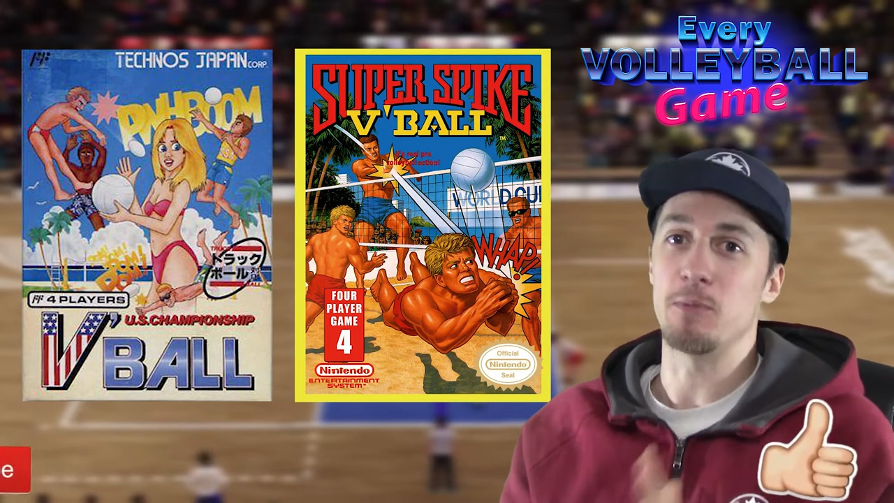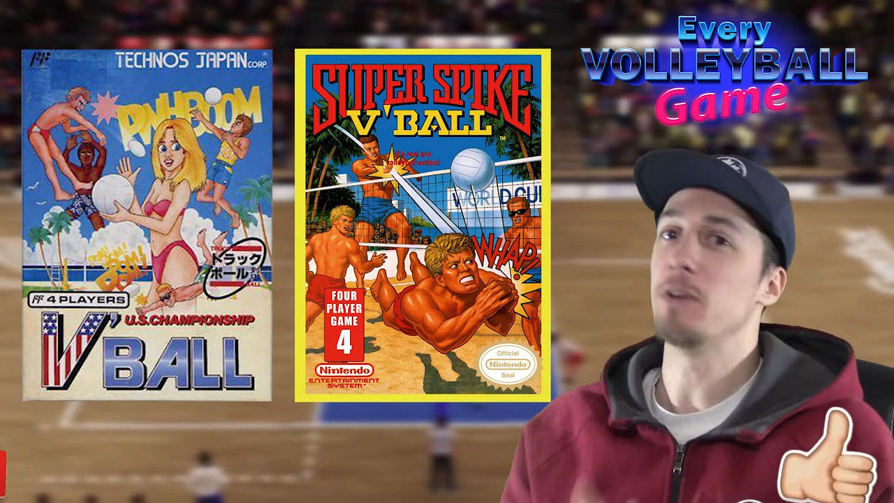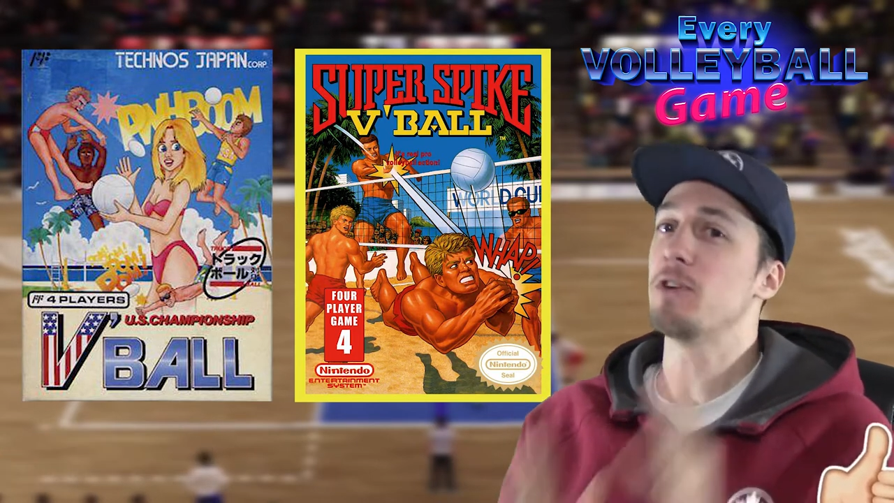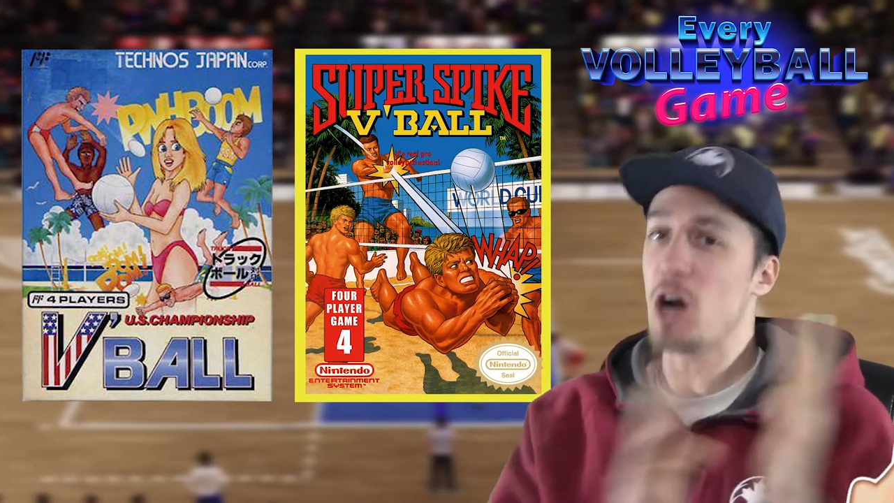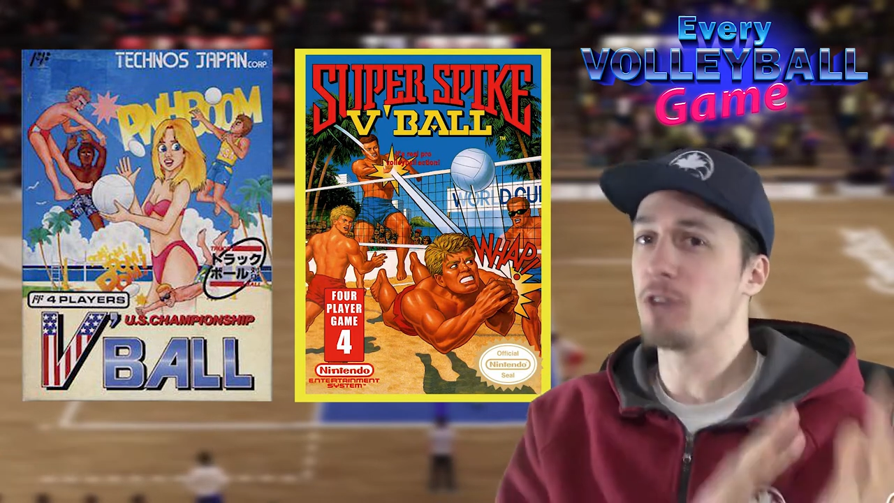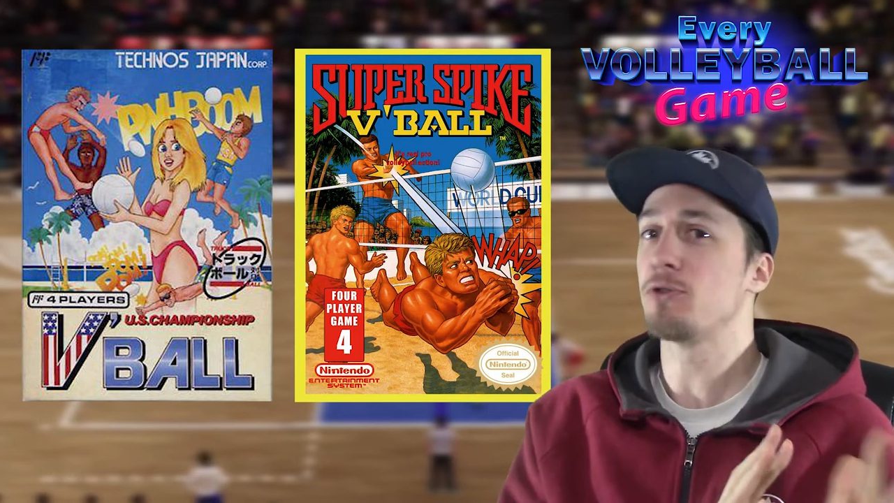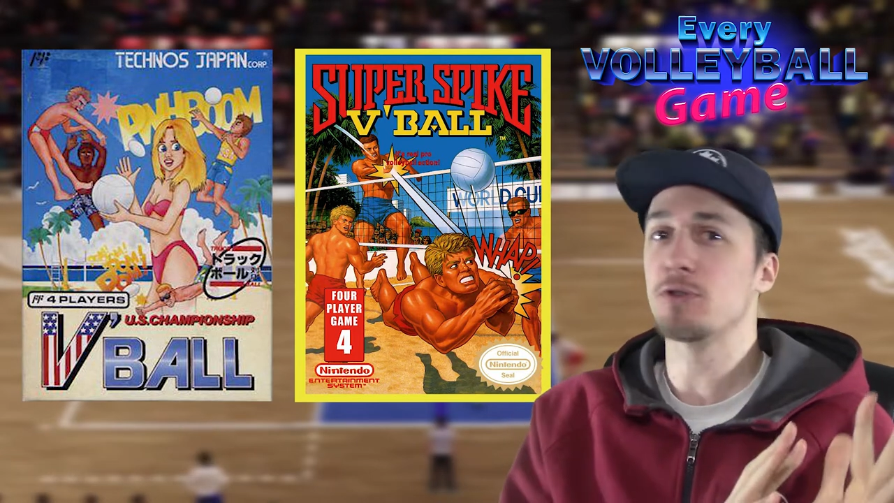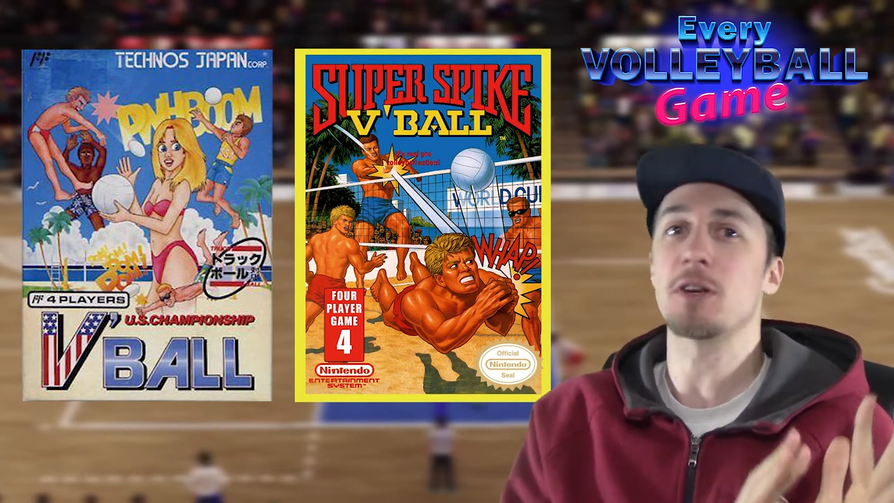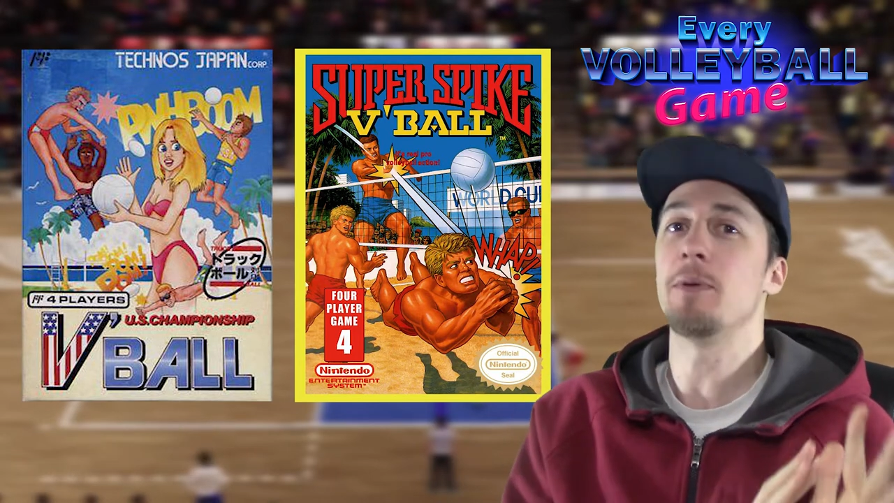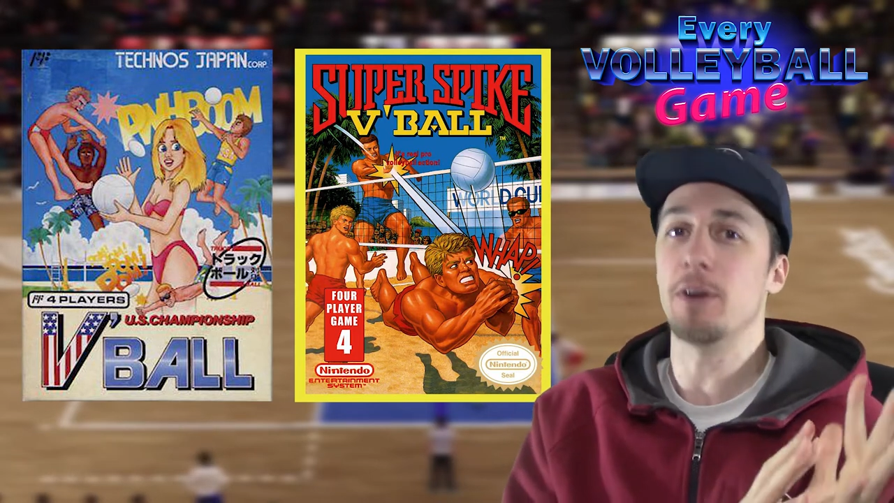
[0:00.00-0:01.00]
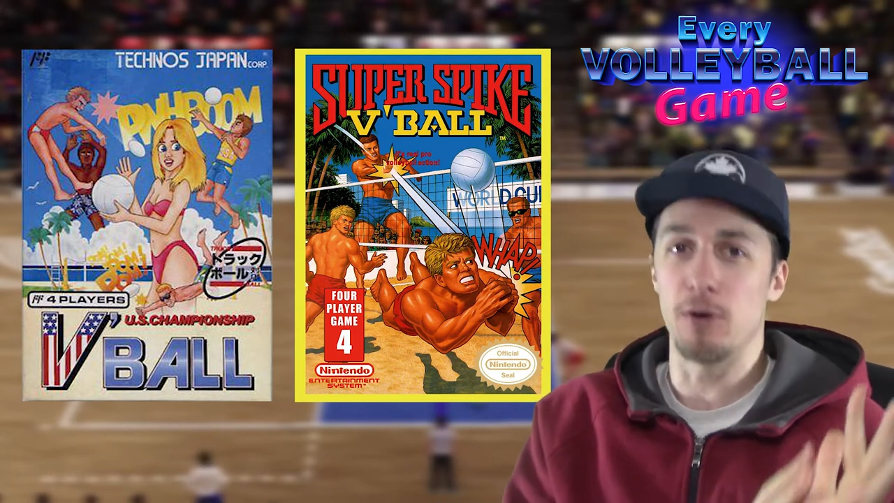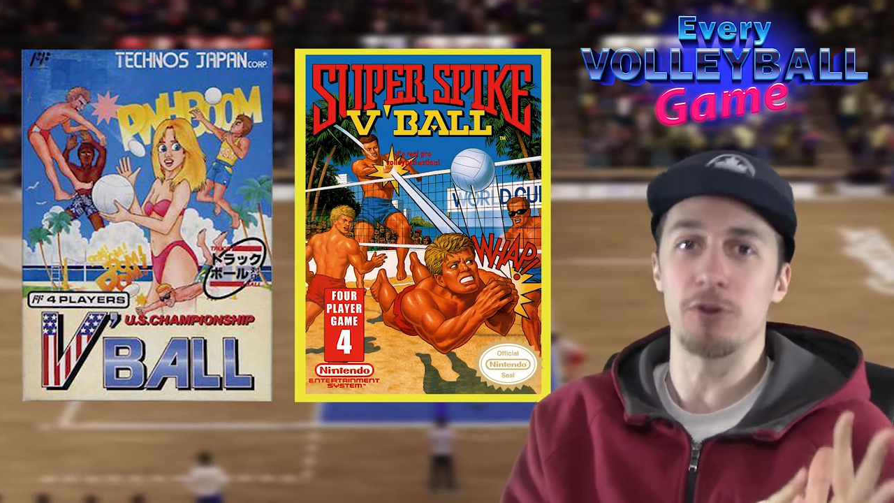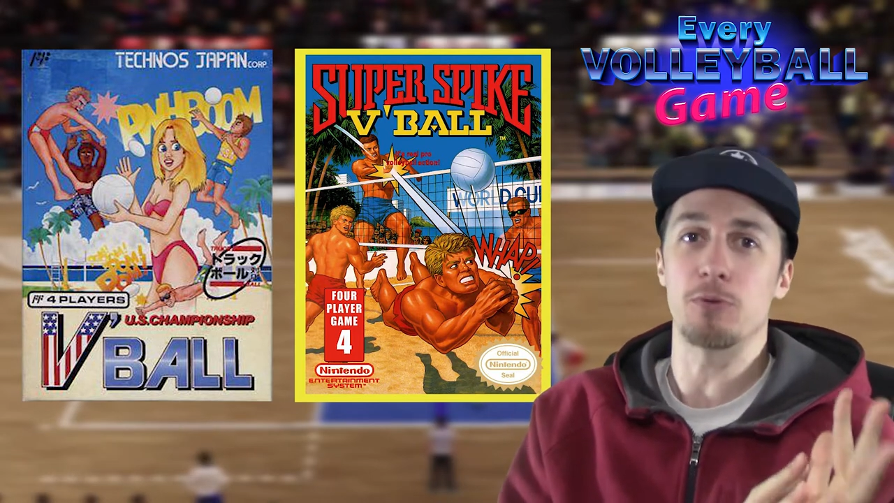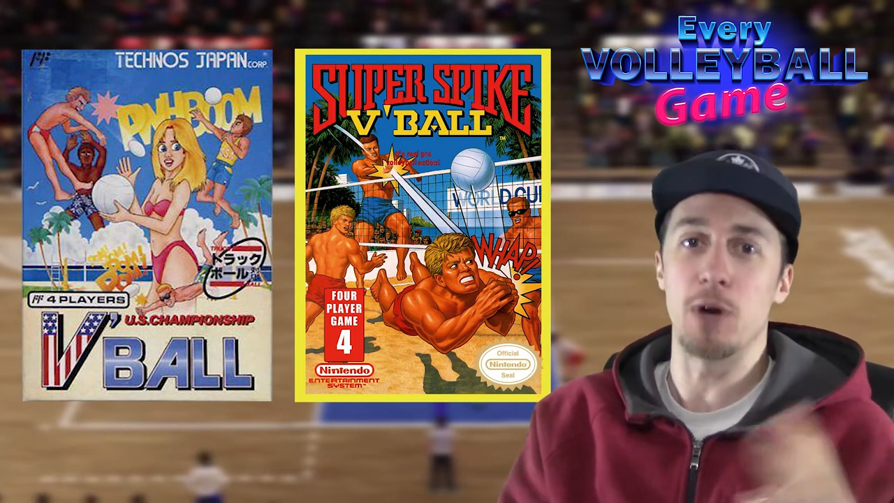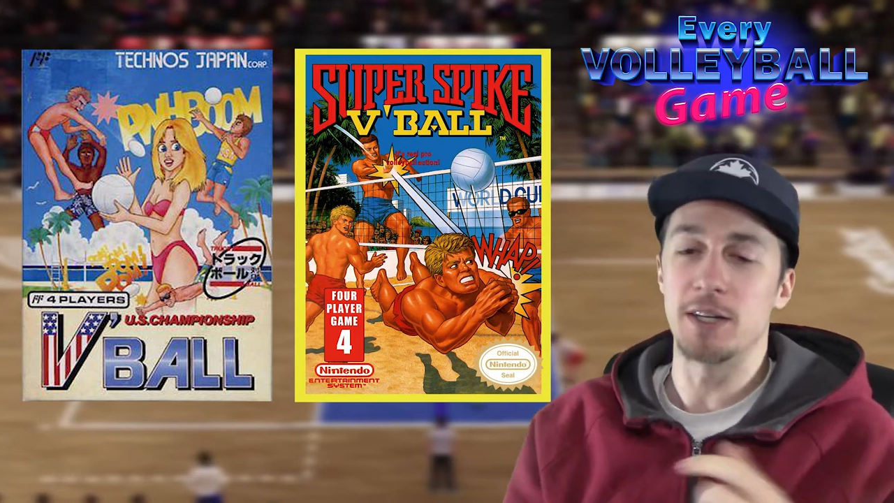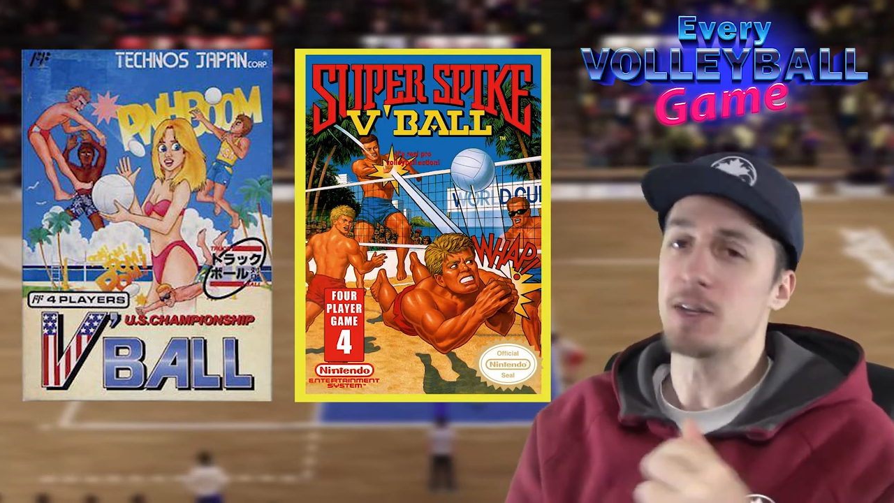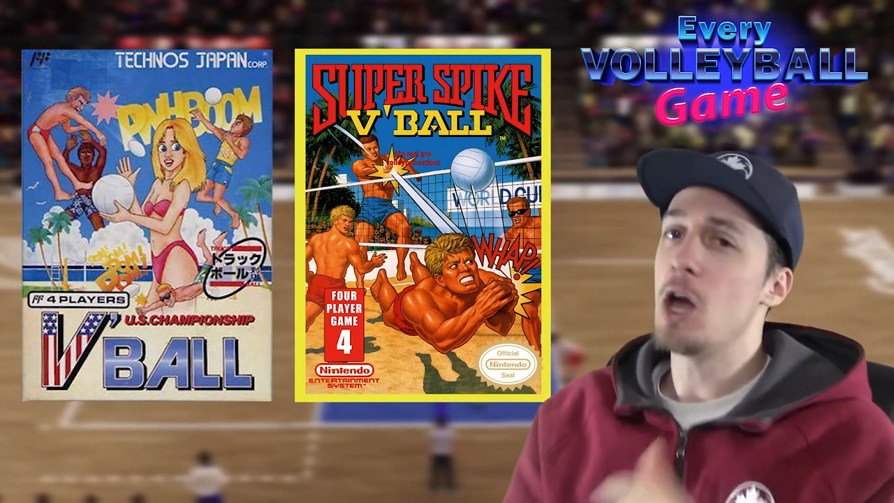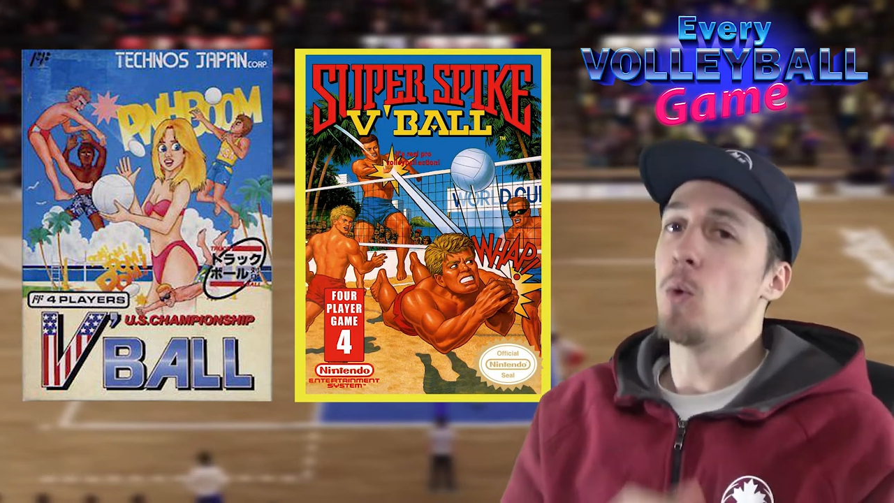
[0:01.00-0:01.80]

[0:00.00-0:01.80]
We've gone through some of the older ones.